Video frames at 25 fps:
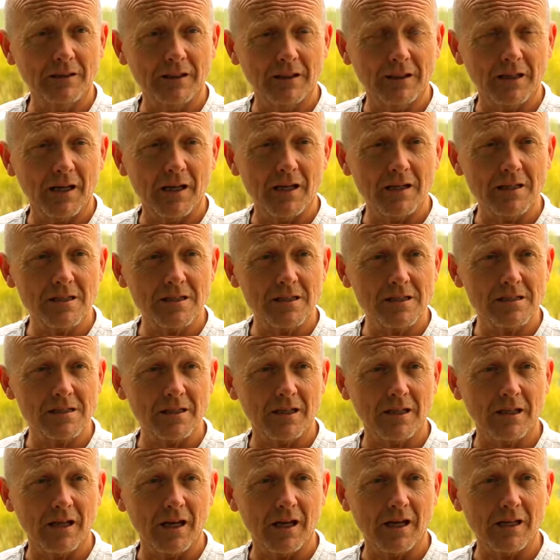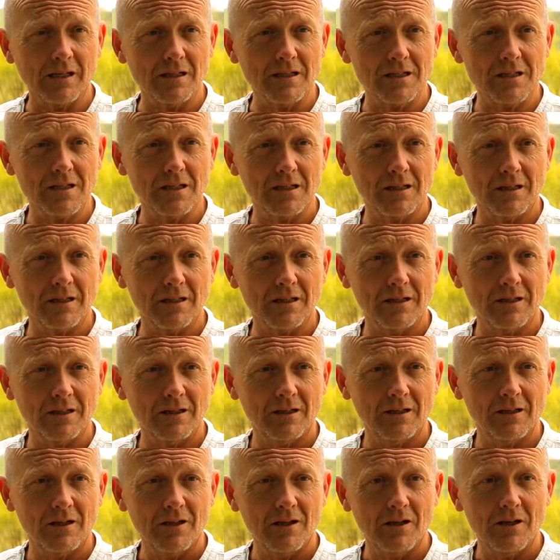engage, disengage.
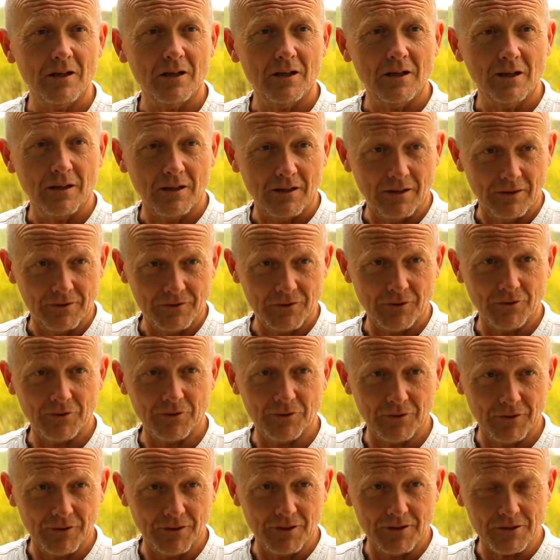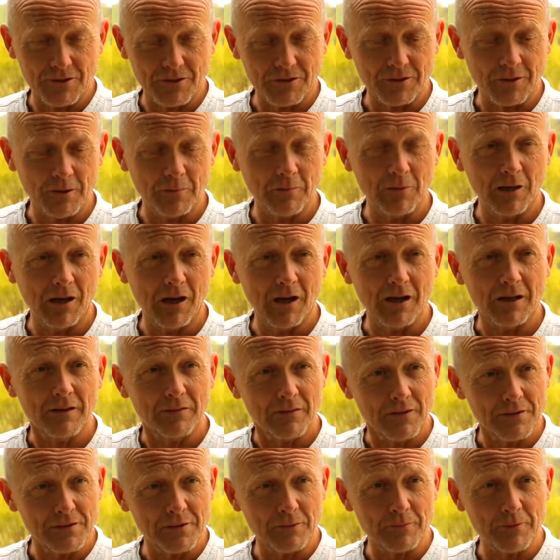So there's a stimuli,
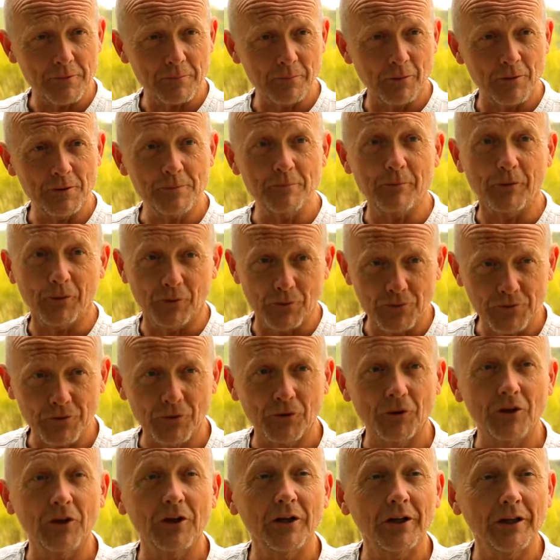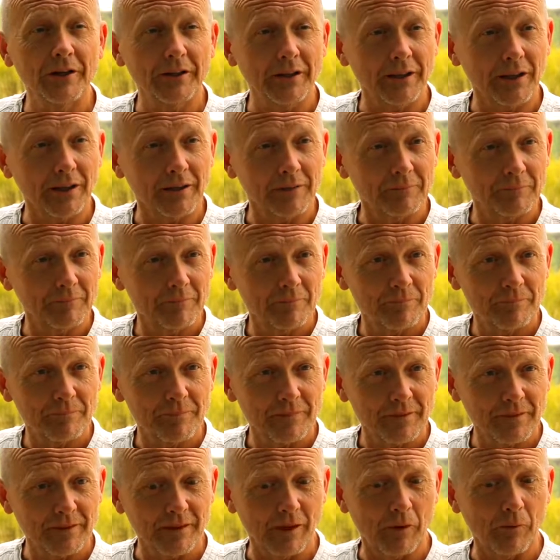there's a response, but also learning.
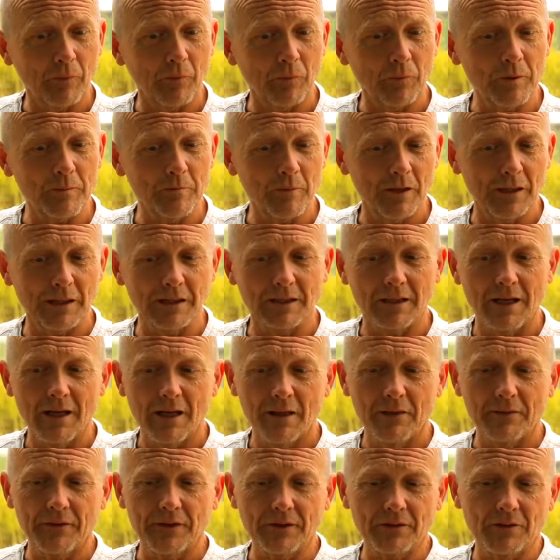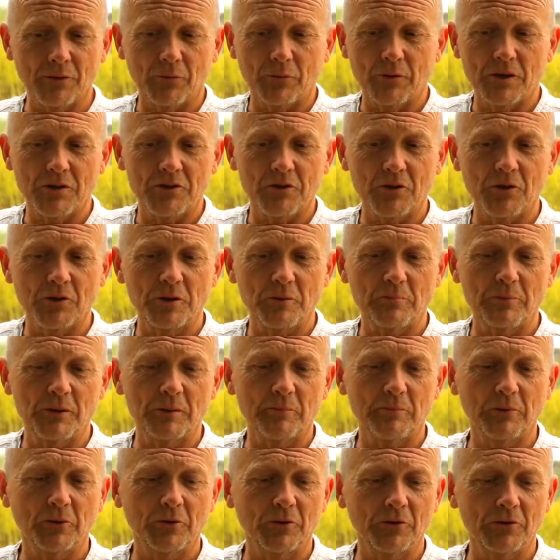Now, we might think that we're the only
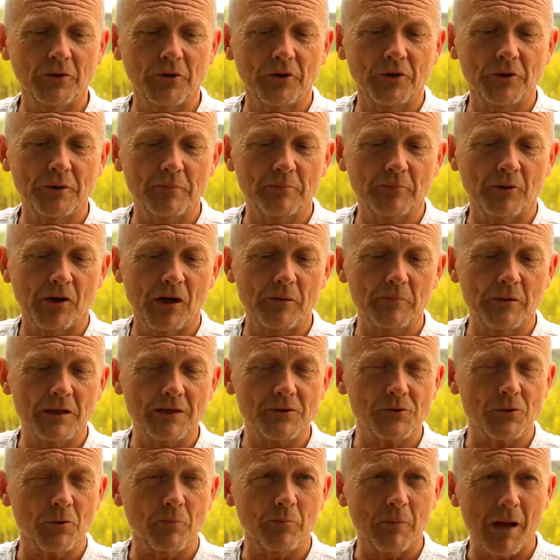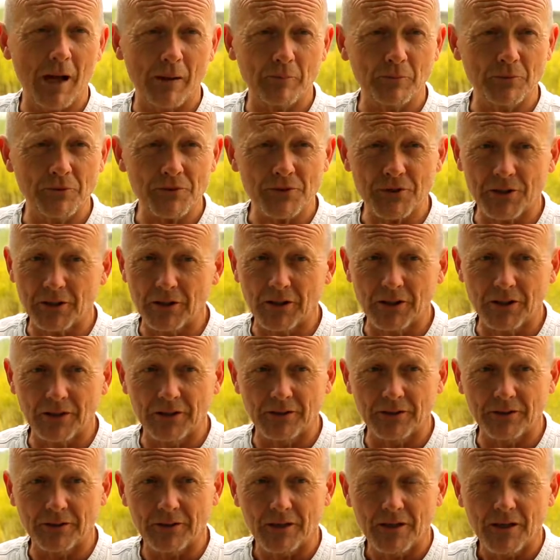people or the only primates or mammals
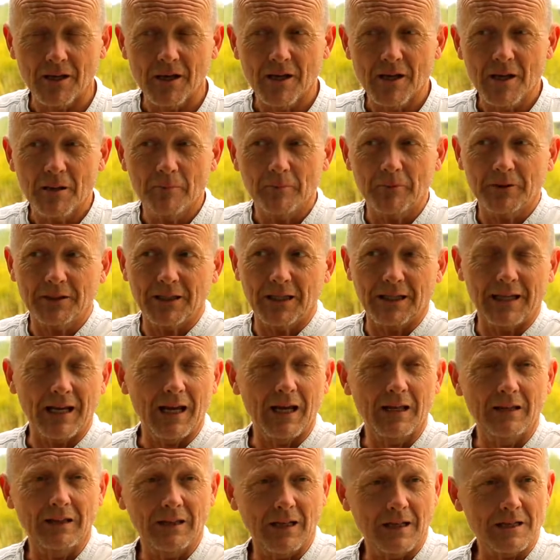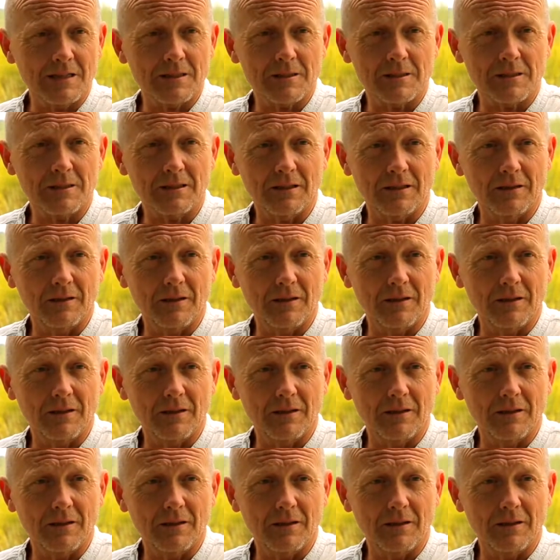learn, but again, that's